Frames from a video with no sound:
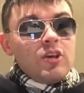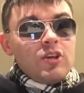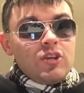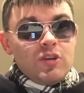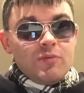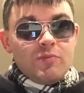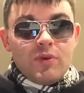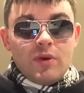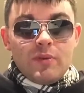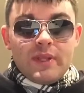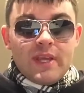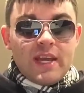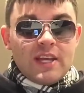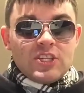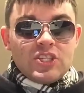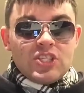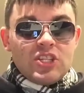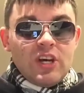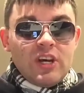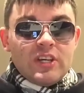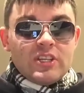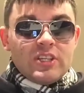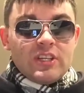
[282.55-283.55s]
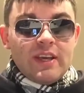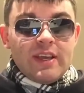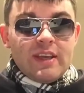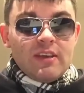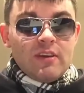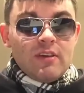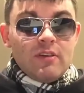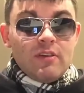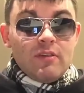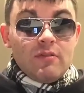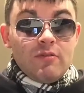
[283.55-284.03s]
you probably get charged
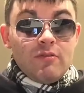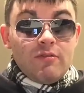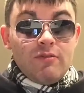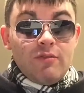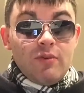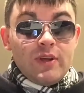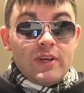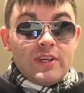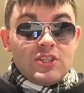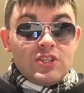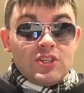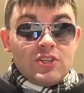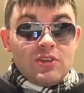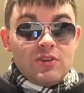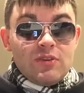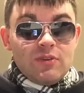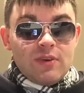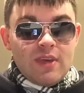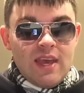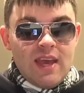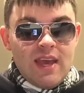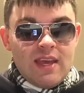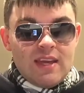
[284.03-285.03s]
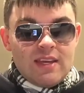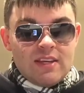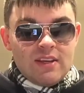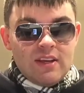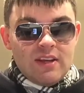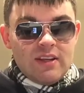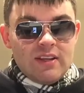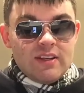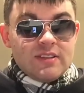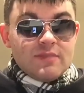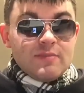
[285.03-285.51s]
like
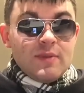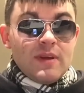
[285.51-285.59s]
$42,000.